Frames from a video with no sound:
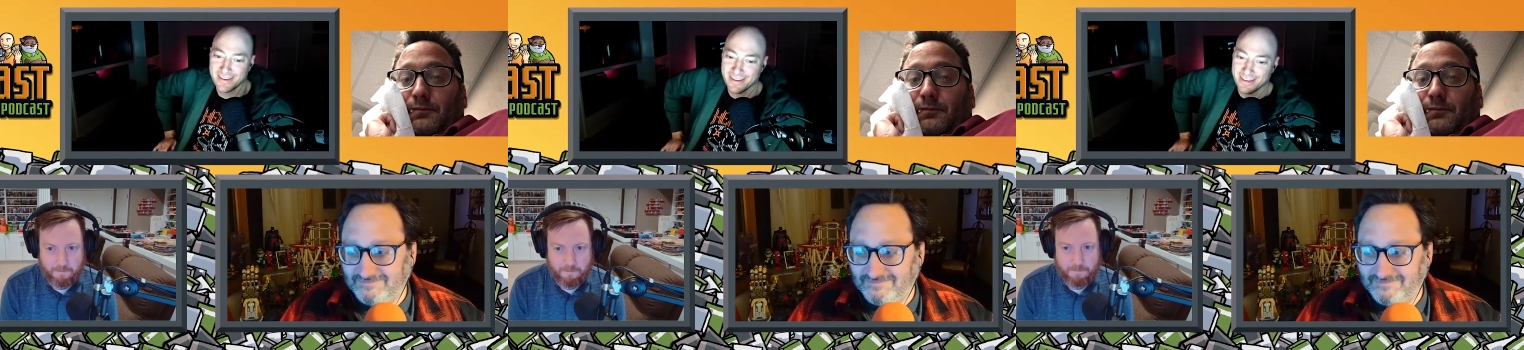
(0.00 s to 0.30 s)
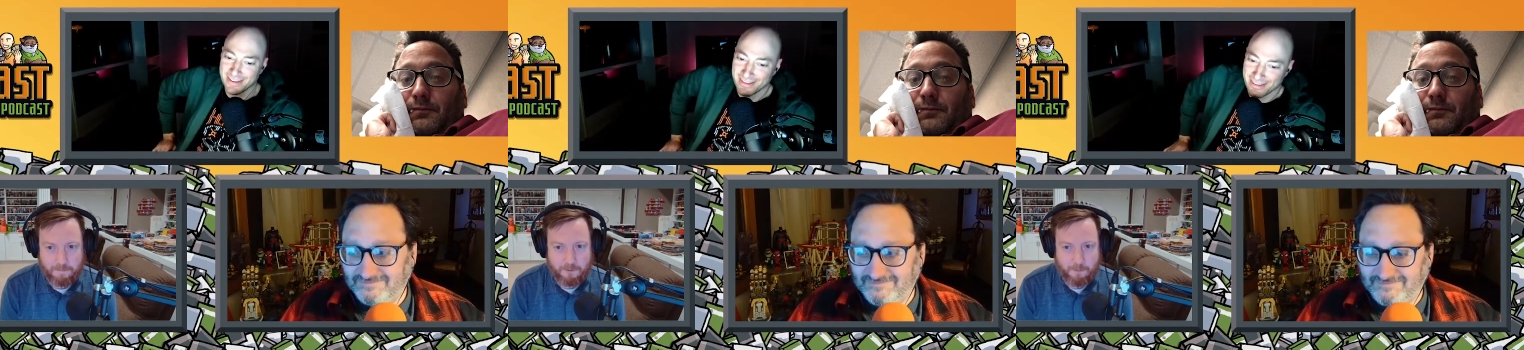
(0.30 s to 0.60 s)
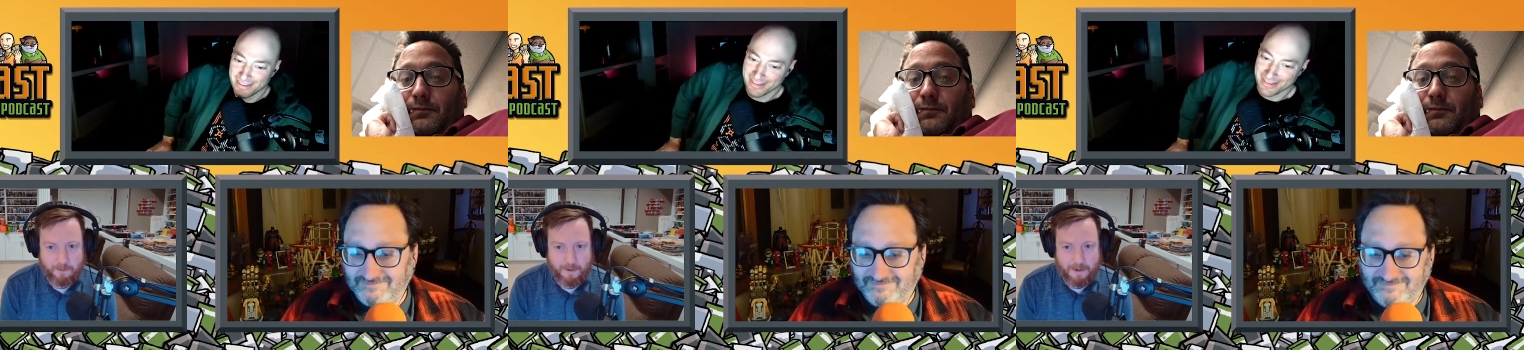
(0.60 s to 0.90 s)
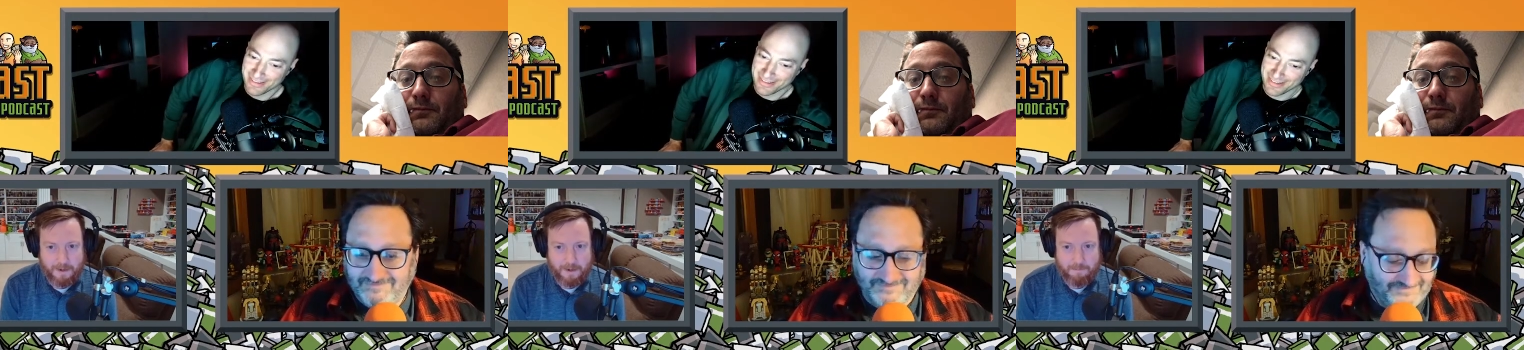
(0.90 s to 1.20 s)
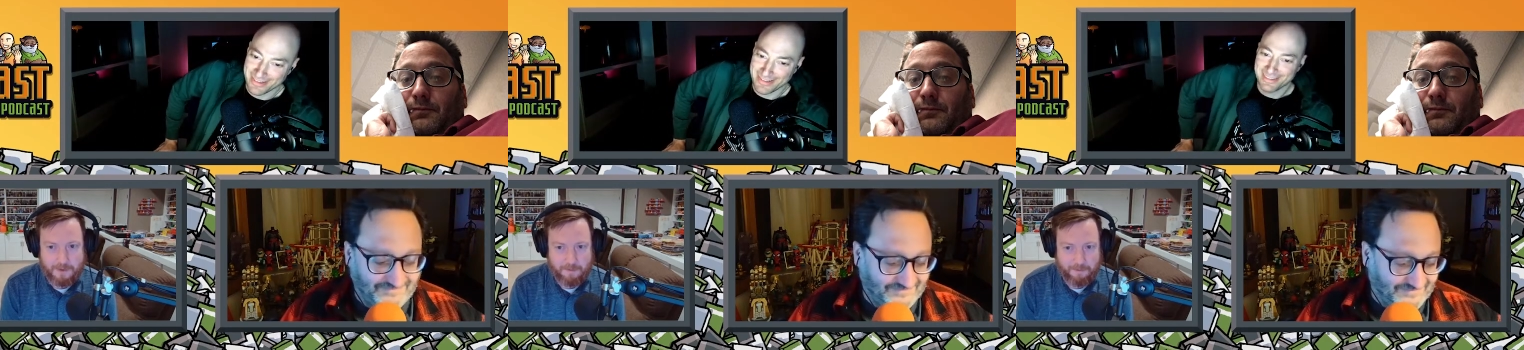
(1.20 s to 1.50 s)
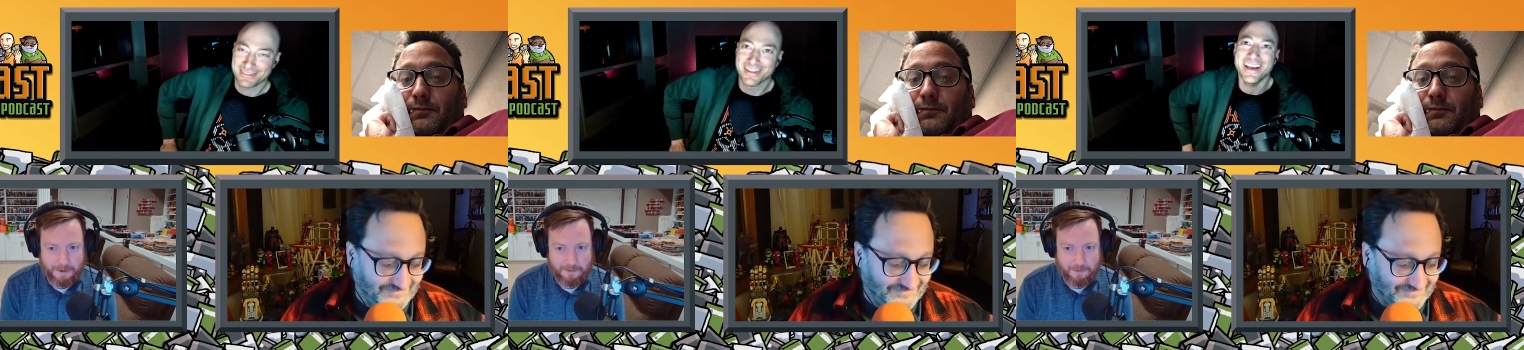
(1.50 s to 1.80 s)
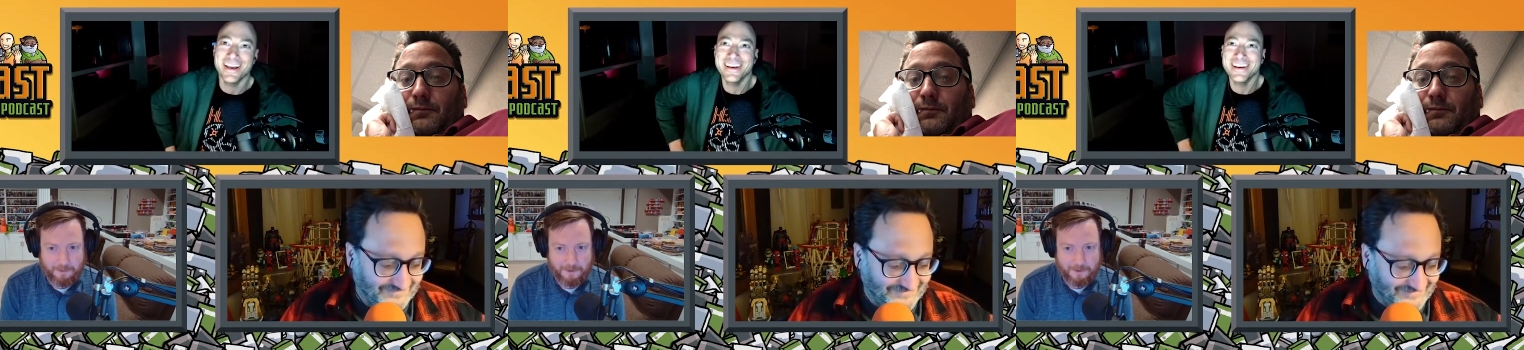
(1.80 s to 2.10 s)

Speaker 1: some super lame Jeff Foxworthy.